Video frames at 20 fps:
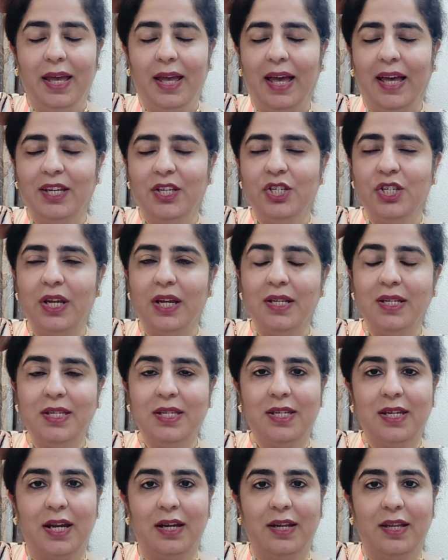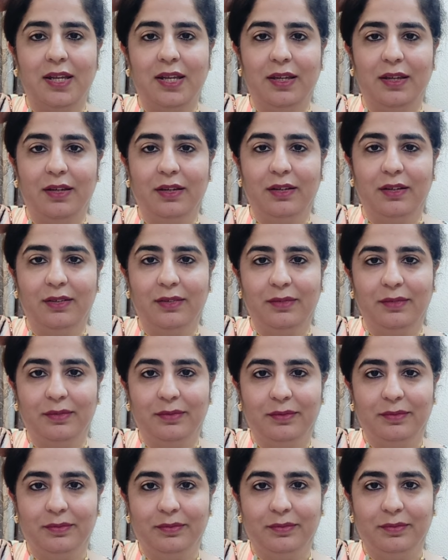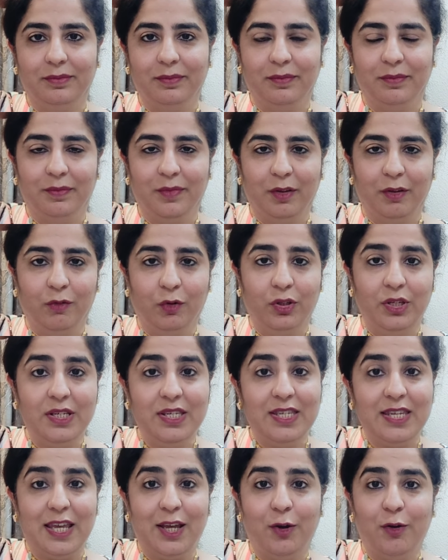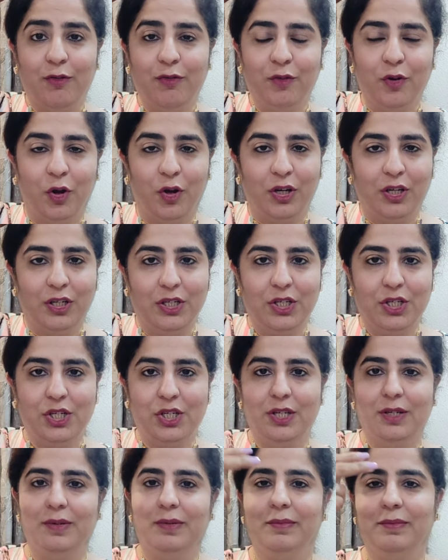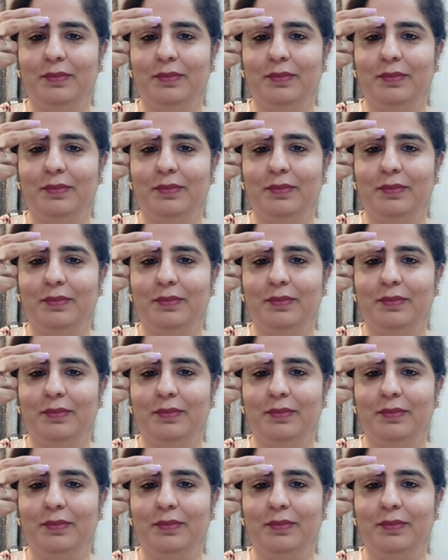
and just study for the sake of knowledge?